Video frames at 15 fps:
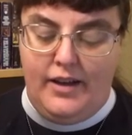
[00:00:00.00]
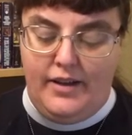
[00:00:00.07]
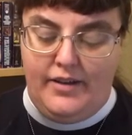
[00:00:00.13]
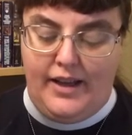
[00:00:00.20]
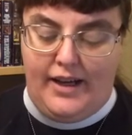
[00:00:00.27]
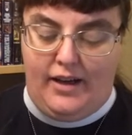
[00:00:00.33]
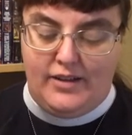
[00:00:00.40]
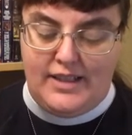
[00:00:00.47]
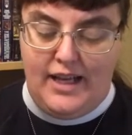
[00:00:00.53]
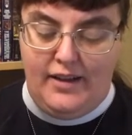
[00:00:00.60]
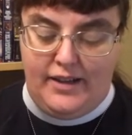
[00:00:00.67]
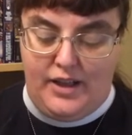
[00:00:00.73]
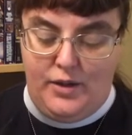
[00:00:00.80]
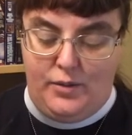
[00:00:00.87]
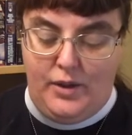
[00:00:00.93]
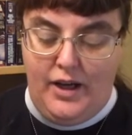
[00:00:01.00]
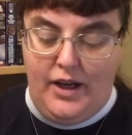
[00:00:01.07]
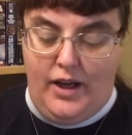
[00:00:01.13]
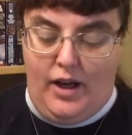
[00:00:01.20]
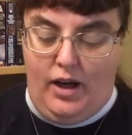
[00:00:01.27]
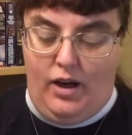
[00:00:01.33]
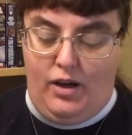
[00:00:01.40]
"Then I'll tell you.
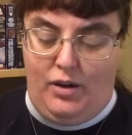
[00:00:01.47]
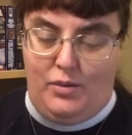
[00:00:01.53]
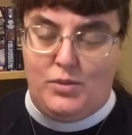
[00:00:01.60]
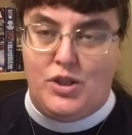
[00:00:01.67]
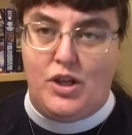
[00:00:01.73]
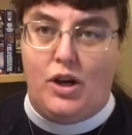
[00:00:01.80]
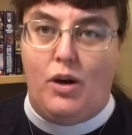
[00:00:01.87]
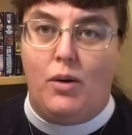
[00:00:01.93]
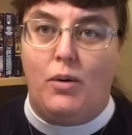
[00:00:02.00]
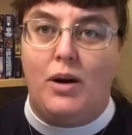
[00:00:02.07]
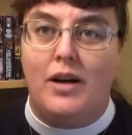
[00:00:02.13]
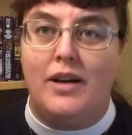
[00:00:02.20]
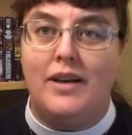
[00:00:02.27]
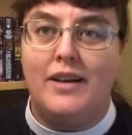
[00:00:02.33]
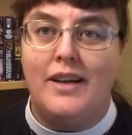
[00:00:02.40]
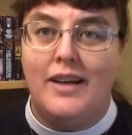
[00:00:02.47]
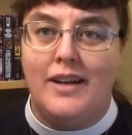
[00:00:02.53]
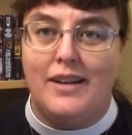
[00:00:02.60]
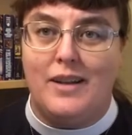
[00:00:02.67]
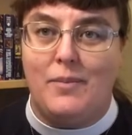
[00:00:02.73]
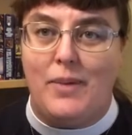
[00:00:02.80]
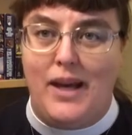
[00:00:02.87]
Oh, Jo,
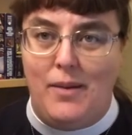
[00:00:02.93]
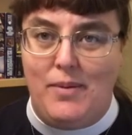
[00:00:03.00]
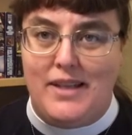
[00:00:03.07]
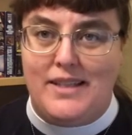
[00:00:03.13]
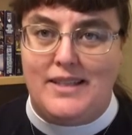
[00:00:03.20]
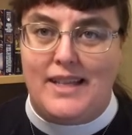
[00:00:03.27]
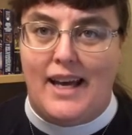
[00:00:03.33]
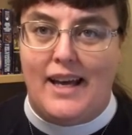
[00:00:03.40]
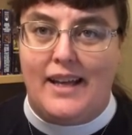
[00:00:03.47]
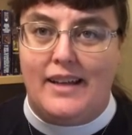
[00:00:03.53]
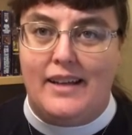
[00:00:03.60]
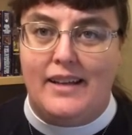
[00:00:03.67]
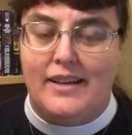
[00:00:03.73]
the baby's dead."